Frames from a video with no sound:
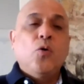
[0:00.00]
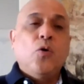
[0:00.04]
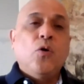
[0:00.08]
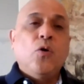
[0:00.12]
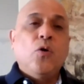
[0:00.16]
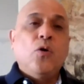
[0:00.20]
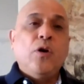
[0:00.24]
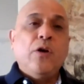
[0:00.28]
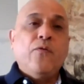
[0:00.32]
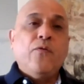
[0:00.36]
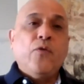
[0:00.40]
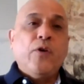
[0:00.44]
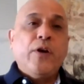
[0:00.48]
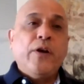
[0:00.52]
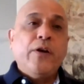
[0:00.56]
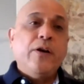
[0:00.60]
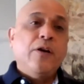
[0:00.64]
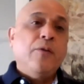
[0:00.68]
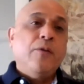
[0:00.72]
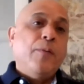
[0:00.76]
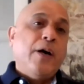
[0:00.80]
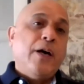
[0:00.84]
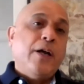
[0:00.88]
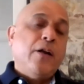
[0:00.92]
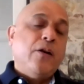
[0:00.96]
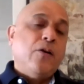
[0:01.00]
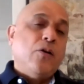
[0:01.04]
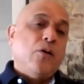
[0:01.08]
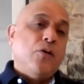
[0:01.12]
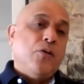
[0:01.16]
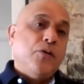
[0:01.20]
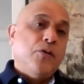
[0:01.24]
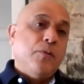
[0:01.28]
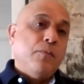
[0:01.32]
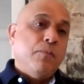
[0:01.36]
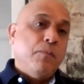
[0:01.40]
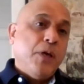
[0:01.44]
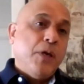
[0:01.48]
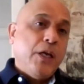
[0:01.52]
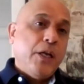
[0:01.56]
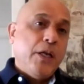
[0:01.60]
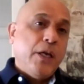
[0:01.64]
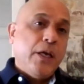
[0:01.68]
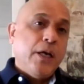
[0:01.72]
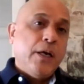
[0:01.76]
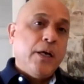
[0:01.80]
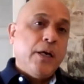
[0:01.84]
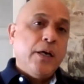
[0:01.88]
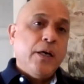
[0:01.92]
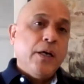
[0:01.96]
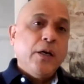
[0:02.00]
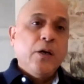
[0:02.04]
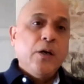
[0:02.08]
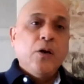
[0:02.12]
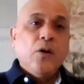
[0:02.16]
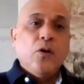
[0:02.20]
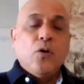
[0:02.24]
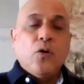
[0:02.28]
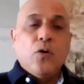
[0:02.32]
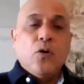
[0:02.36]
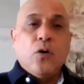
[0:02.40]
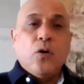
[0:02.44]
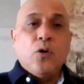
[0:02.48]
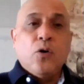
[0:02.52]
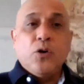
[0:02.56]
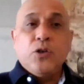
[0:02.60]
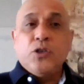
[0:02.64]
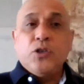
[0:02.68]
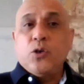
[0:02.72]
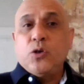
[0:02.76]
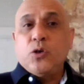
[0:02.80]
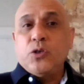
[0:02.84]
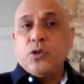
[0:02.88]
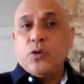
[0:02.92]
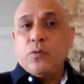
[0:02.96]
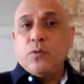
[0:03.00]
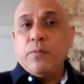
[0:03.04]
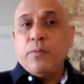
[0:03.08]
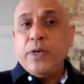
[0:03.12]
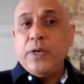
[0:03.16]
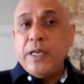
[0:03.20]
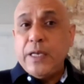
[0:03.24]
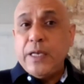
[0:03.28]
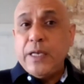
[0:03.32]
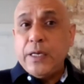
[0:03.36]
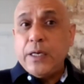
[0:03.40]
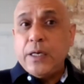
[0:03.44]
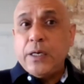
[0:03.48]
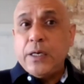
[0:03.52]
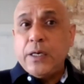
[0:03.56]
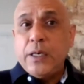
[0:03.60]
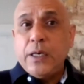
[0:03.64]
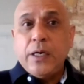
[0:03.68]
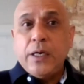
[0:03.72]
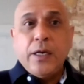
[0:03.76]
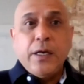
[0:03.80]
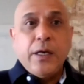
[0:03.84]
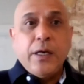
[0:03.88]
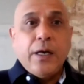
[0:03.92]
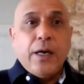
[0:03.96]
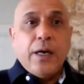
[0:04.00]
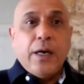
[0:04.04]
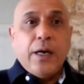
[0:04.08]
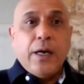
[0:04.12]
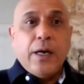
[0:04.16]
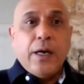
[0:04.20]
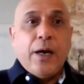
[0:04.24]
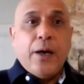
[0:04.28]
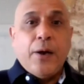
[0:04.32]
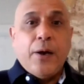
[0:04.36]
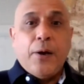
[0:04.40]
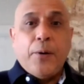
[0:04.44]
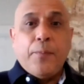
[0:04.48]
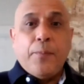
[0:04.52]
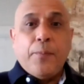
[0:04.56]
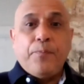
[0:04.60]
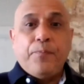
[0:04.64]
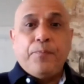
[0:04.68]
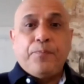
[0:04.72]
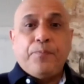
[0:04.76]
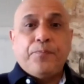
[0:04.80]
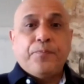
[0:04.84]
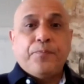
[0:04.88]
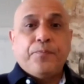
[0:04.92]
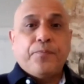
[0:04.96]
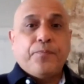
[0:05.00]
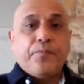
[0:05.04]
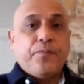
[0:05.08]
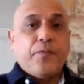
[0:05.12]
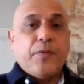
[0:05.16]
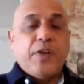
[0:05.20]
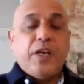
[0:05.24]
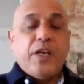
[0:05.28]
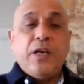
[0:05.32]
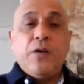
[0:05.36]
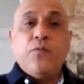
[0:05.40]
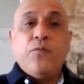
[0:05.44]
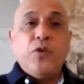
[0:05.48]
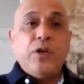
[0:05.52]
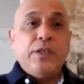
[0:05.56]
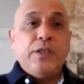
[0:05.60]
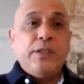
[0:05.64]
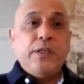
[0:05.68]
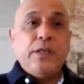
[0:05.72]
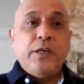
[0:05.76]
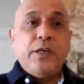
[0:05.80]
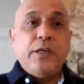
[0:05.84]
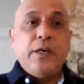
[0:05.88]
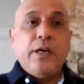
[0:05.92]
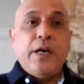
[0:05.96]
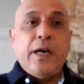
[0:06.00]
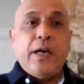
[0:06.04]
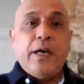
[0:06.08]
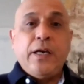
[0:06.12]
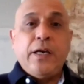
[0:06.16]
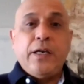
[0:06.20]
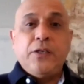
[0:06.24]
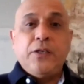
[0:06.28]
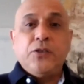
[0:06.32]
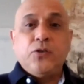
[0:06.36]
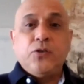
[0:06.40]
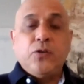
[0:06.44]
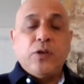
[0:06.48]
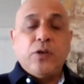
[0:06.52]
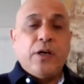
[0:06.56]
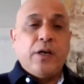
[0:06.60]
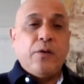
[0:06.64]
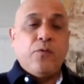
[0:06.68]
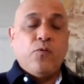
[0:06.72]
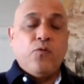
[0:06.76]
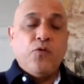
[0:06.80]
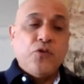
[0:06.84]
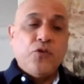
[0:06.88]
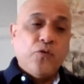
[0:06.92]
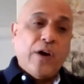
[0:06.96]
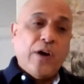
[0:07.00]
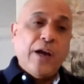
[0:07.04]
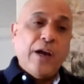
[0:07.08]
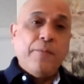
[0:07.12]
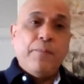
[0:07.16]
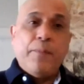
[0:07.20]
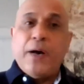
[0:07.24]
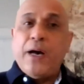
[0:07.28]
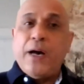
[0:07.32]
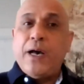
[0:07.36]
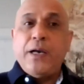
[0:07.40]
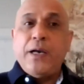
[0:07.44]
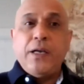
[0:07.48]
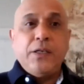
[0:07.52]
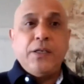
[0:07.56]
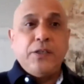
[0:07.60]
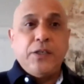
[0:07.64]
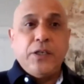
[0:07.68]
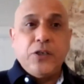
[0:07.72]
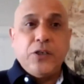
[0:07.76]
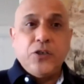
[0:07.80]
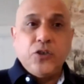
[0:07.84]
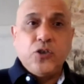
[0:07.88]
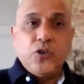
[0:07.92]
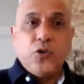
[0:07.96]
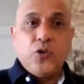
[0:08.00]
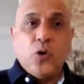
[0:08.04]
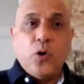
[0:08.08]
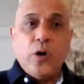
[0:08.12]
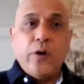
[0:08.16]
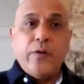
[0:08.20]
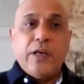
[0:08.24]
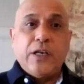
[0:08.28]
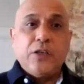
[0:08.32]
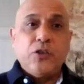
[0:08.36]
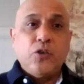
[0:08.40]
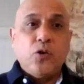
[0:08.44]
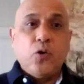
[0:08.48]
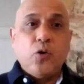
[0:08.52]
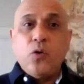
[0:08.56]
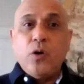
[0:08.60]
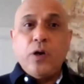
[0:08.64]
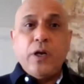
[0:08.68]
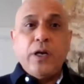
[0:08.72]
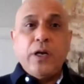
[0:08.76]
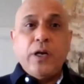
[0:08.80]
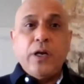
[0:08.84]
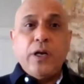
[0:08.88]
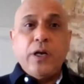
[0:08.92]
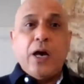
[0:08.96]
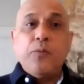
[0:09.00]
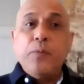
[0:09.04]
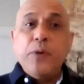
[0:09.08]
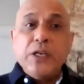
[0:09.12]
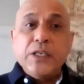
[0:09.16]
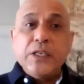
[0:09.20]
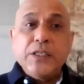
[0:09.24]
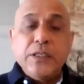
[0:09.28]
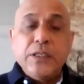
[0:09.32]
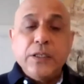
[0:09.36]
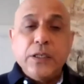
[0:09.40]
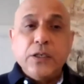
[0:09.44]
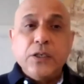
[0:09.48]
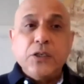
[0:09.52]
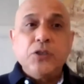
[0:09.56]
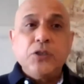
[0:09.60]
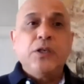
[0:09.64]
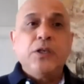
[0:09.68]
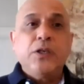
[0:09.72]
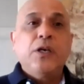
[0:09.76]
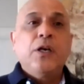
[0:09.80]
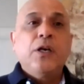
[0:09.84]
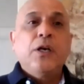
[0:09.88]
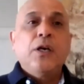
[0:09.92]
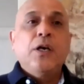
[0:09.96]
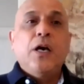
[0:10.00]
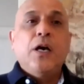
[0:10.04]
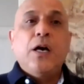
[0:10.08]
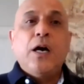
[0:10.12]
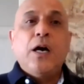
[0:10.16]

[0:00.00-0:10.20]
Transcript: or if we hear about it on the media, or social media. If we see a drive by, see a store that's going out of business,